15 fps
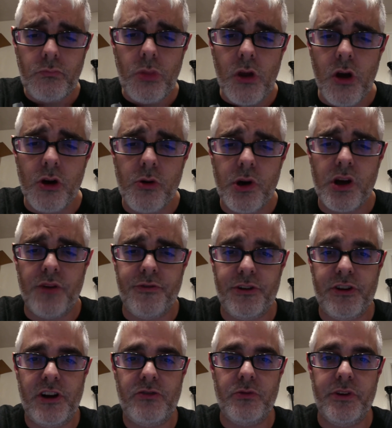a quick
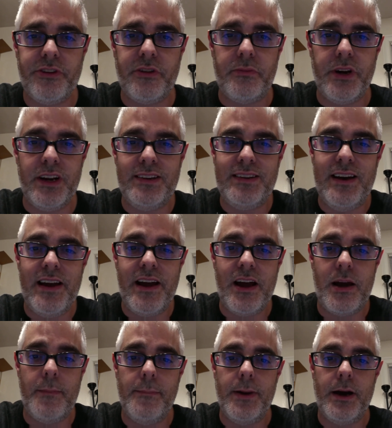conversation with somebody today
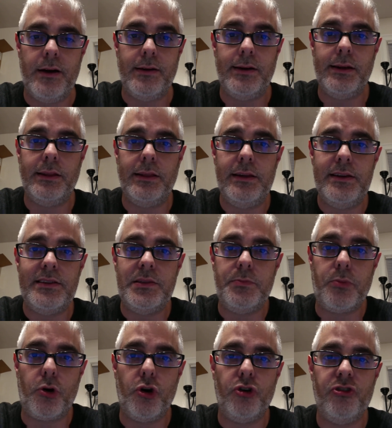about lease
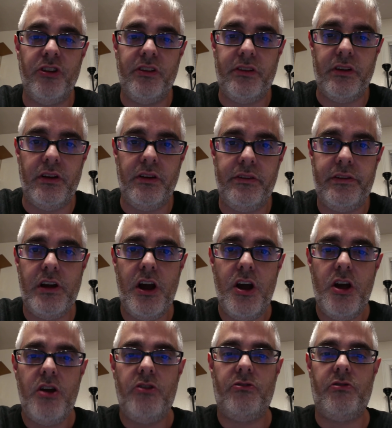purchases.
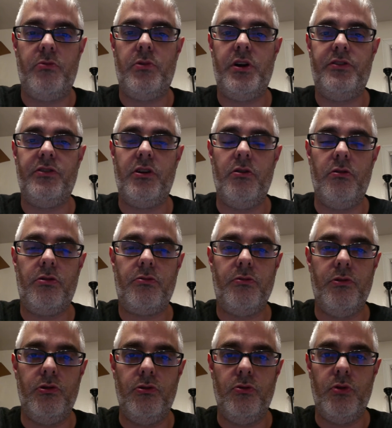So I wanted to go
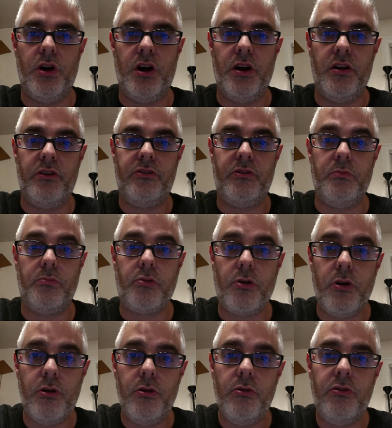through some
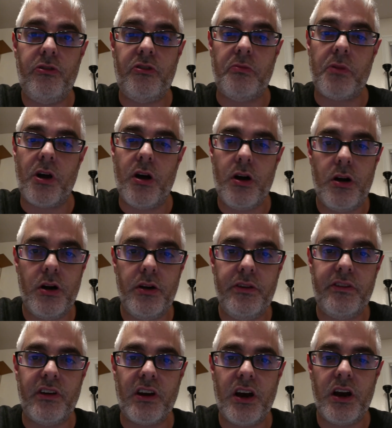pros, some cons,
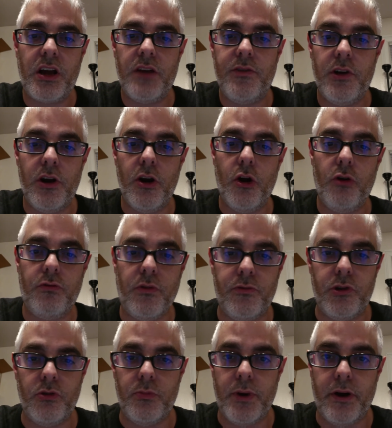and kind of give you an overview
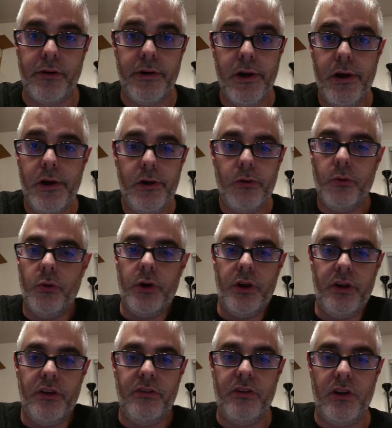about what
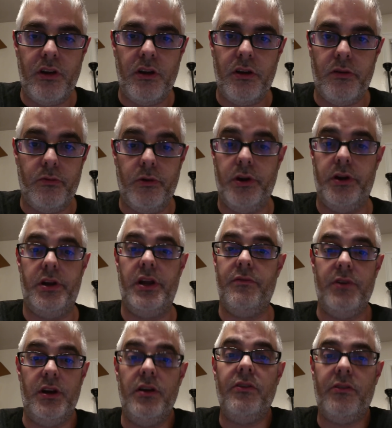is what even
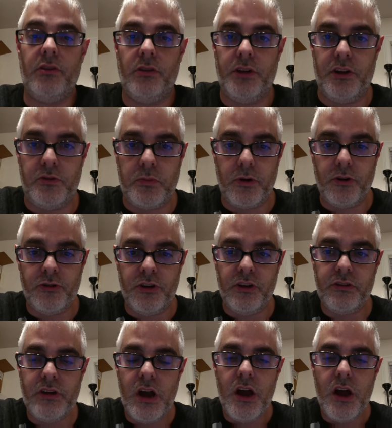is a lease purchase.